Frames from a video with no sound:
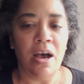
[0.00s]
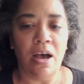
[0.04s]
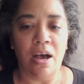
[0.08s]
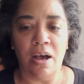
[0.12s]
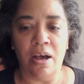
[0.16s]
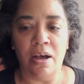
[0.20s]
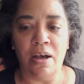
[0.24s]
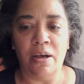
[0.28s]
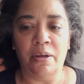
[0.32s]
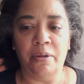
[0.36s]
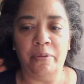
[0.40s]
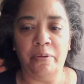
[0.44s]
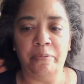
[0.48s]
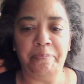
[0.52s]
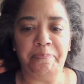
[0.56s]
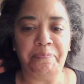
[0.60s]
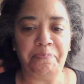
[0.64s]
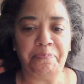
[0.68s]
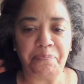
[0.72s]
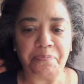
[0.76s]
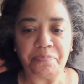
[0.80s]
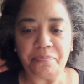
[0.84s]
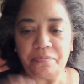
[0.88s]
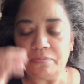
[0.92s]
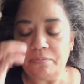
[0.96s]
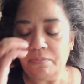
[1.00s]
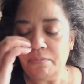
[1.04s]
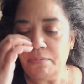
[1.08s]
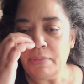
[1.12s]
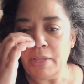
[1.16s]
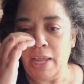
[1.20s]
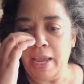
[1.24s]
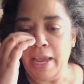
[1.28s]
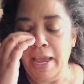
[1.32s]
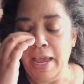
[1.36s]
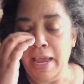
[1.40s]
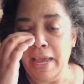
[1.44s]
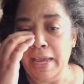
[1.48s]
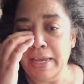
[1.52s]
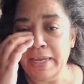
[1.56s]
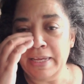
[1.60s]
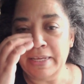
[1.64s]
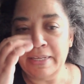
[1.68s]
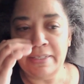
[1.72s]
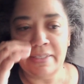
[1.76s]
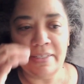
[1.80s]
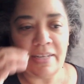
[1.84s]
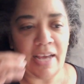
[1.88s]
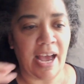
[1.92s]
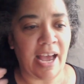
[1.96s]

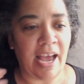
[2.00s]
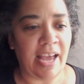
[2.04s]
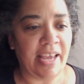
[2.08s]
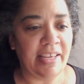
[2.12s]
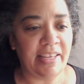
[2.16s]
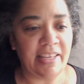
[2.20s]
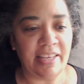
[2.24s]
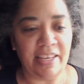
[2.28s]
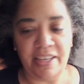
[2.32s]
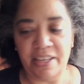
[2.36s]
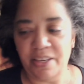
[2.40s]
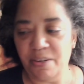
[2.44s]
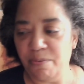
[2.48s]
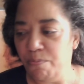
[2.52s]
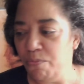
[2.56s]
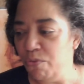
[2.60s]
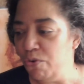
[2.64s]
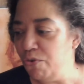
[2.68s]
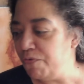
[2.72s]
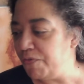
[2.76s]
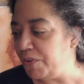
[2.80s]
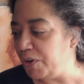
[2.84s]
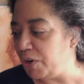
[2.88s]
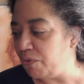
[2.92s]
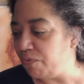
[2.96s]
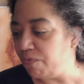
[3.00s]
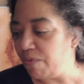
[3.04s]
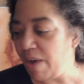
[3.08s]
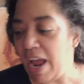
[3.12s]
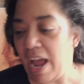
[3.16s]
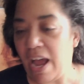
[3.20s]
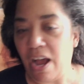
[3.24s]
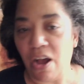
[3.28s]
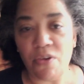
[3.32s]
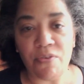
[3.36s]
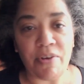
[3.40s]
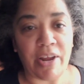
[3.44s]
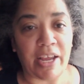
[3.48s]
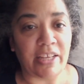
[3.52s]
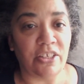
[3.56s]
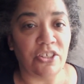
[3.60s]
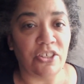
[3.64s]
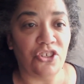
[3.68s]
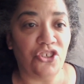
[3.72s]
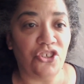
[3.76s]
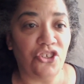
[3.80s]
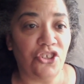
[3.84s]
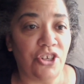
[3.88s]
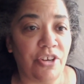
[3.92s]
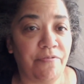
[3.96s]
And I can move it around. I can
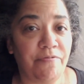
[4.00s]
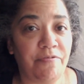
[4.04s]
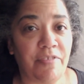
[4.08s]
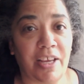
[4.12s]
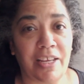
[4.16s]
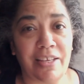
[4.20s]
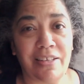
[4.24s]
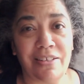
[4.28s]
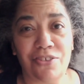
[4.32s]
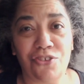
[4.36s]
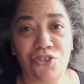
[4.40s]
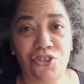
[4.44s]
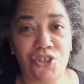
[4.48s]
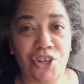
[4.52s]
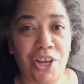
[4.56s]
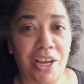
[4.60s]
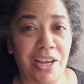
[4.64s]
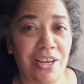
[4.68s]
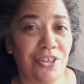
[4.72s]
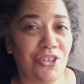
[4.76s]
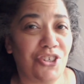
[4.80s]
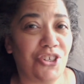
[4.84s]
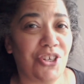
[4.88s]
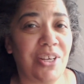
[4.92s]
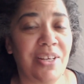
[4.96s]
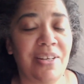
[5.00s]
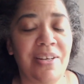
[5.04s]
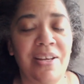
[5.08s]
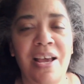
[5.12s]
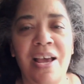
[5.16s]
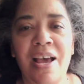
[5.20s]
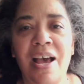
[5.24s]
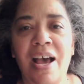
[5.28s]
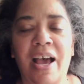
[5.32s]
shift. I can change it.